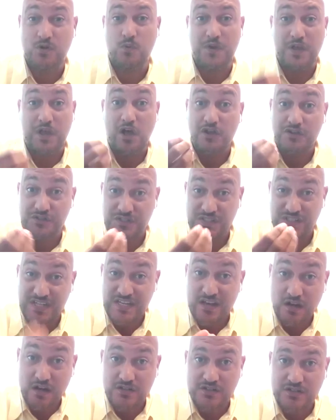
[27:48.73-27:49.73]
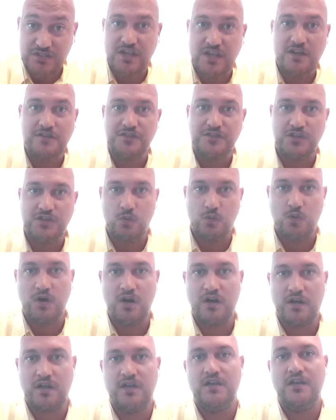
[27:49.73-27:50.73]
We all see ourselves in the
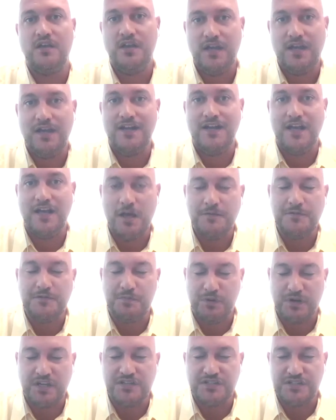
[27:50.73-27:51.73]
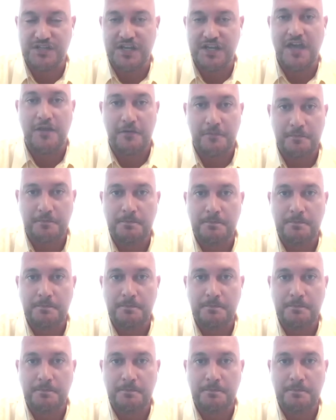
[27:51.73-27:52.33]
work, and it helps bring us together.